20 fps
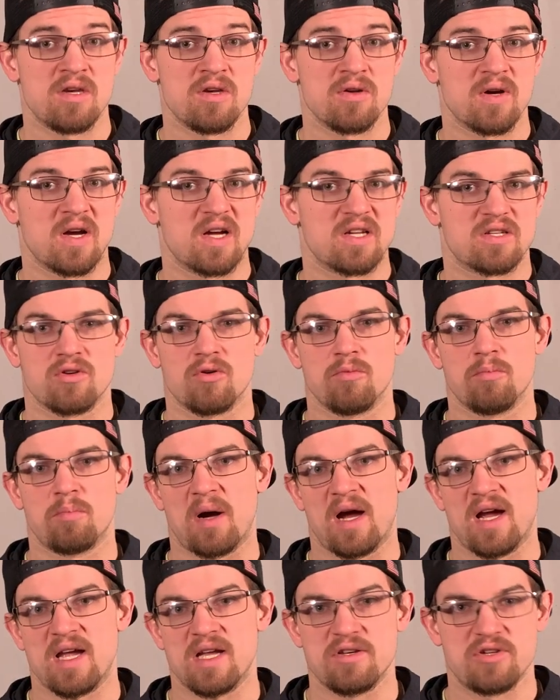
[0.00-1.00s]
you guys go
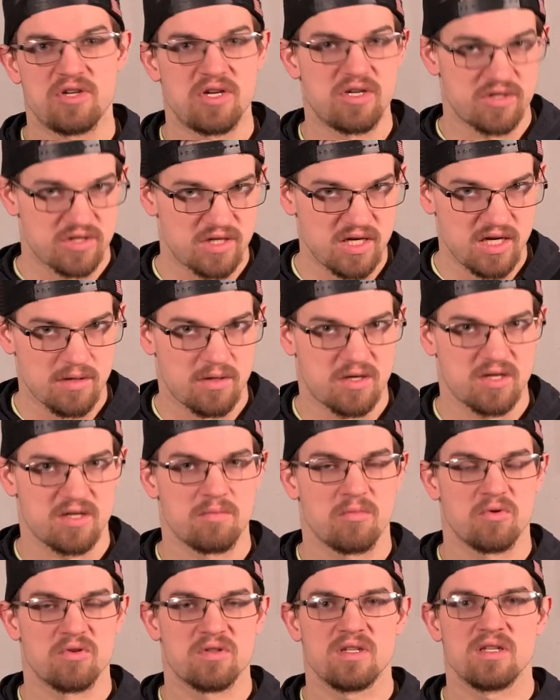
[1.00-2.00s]
buy a GHD because
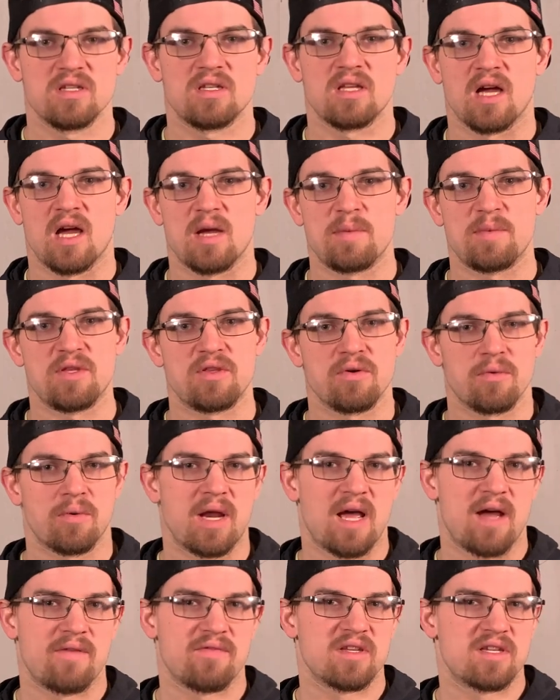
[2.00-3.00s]
most of the time you don't
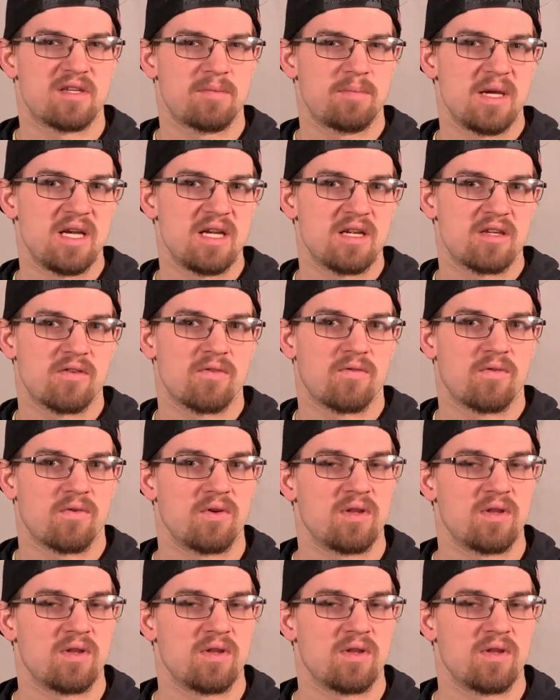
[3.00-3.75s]
have the space for